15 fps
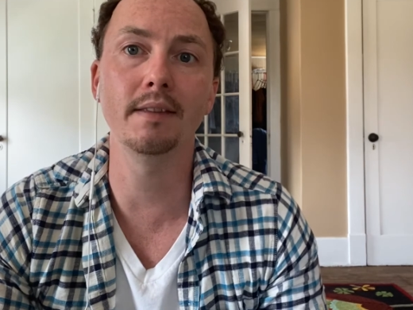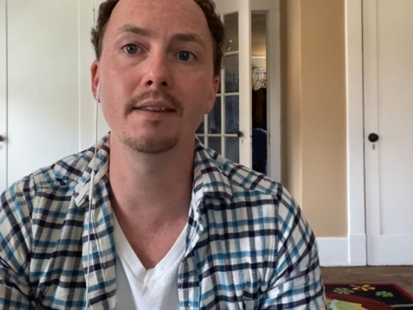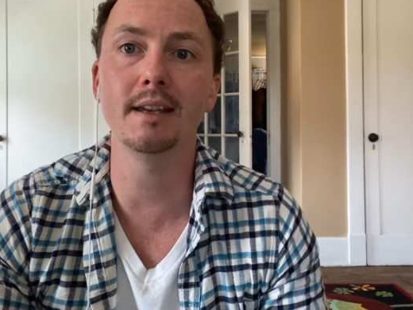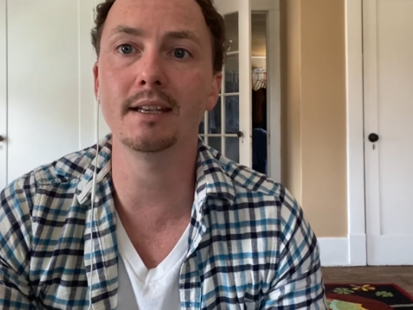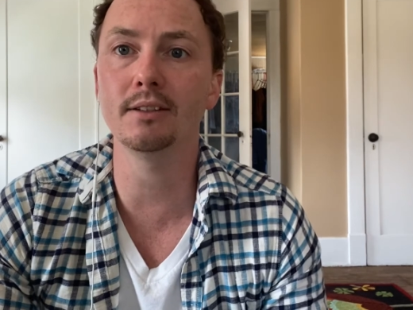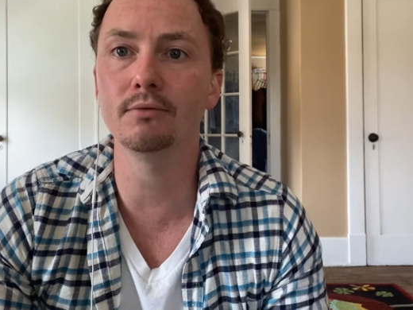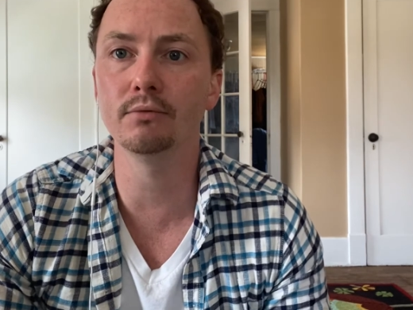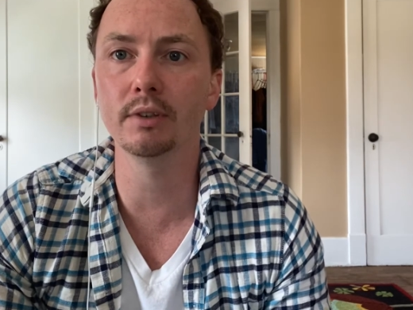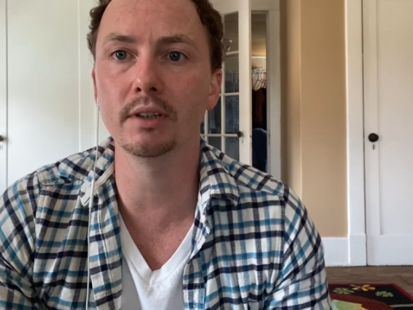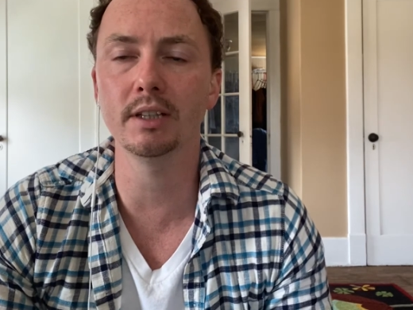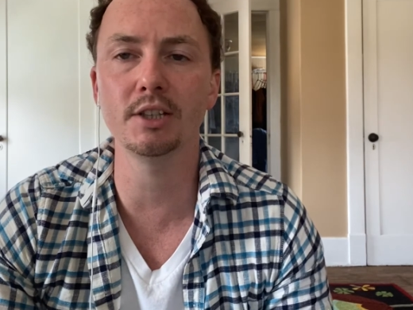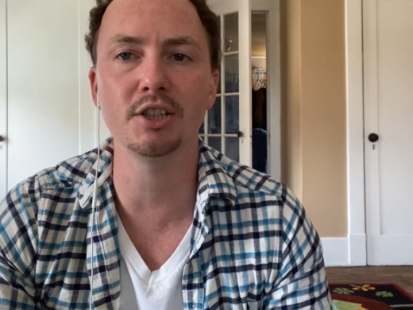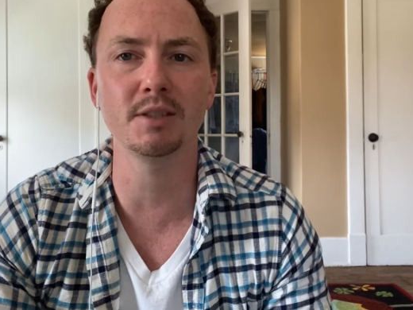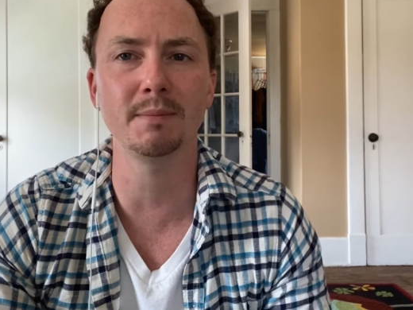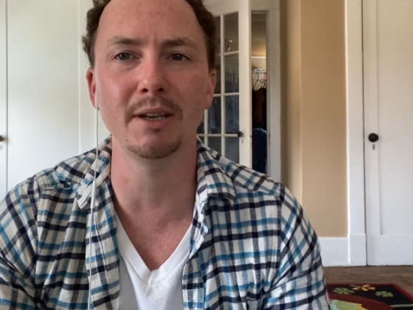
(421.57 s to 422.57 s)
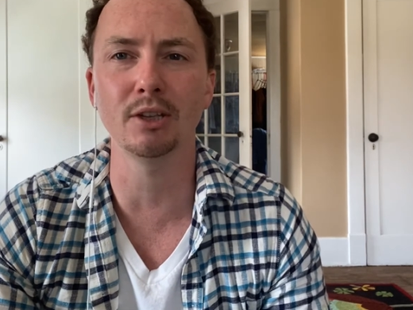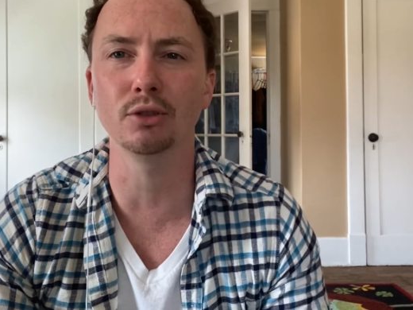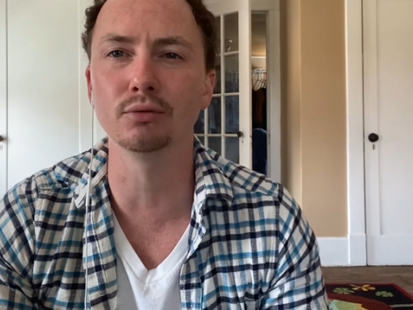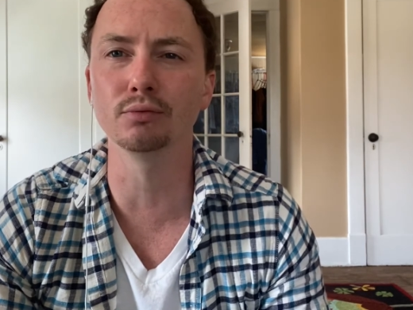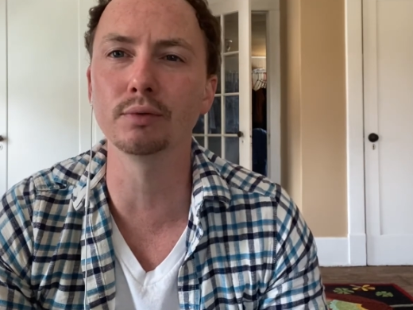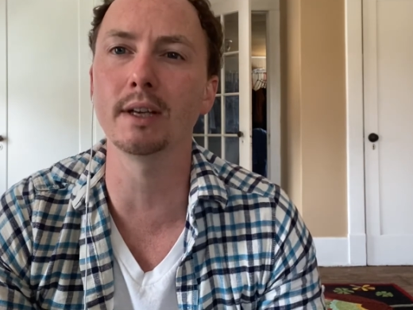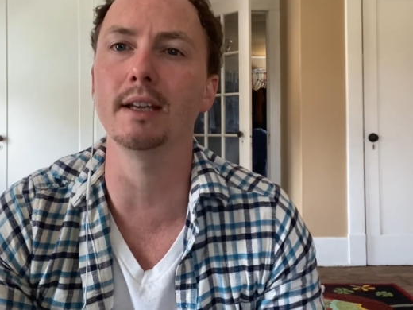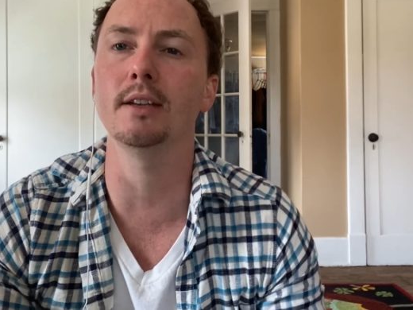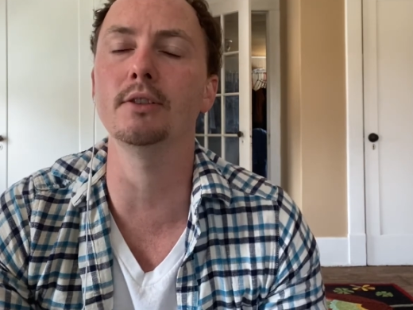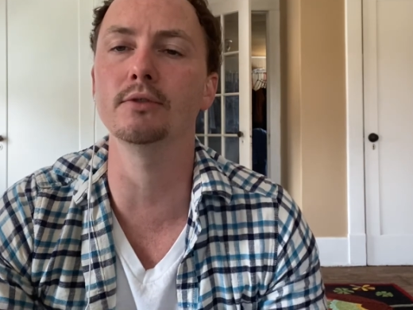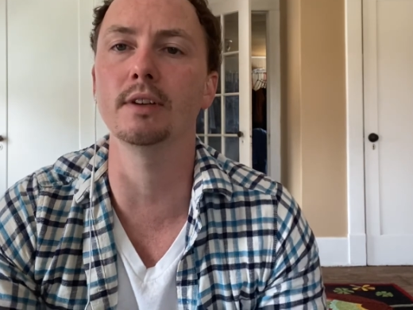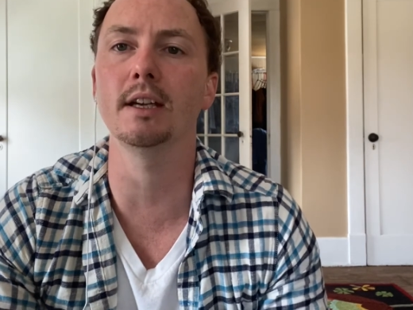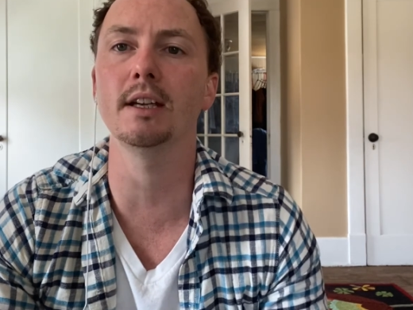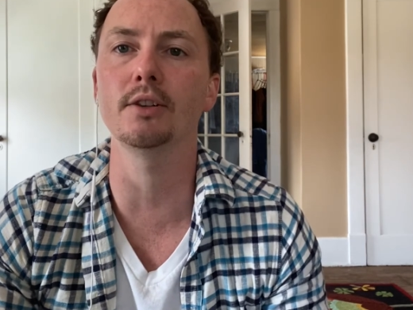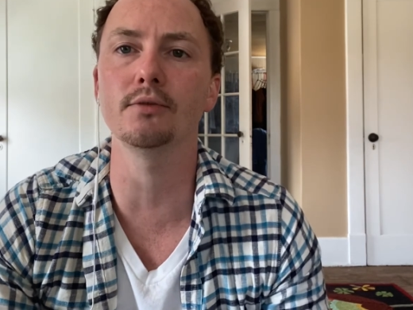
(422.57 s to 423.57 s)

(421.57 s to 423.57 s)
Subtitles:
they can really just be a great, great,